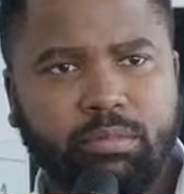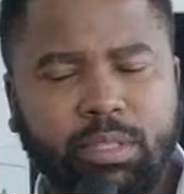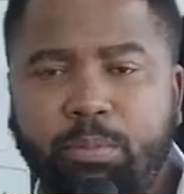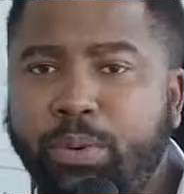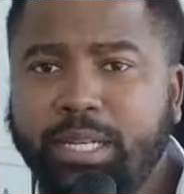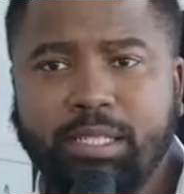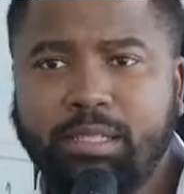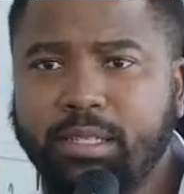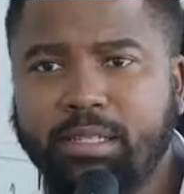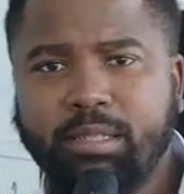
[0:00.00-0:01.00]
Practice
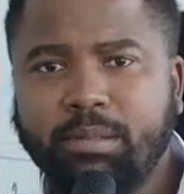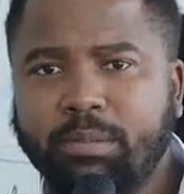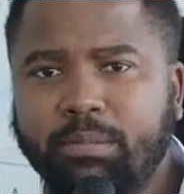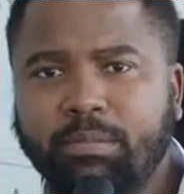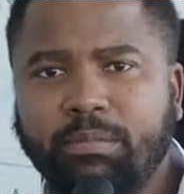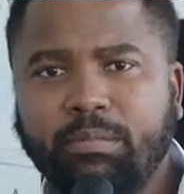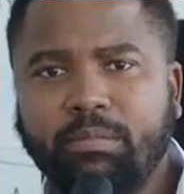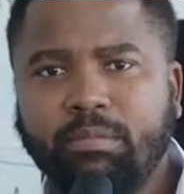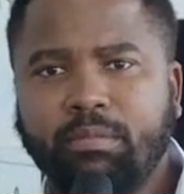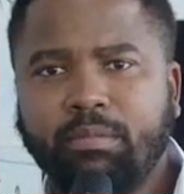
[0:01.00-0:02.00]
it.
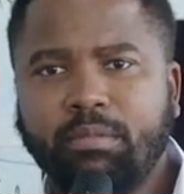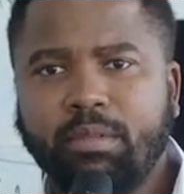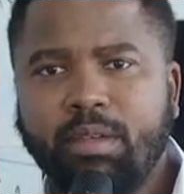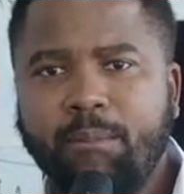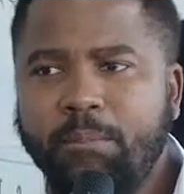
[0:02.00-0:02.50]
Me,